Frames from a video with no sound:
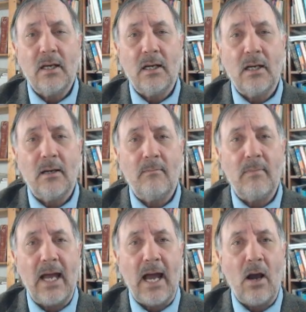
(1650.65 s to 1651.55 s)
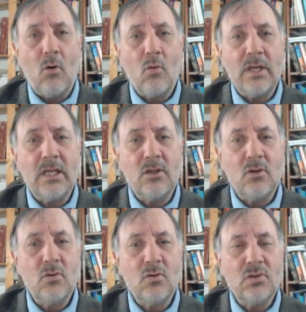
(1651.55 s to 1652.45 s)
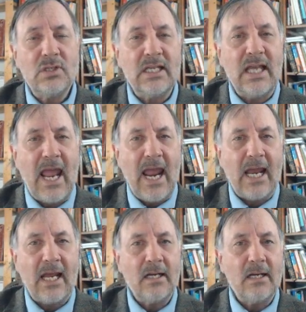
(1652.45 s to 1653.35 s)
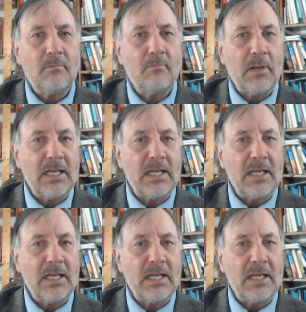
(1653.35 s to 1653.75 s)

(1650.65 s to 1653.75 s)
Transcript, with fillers: um, how we use the an in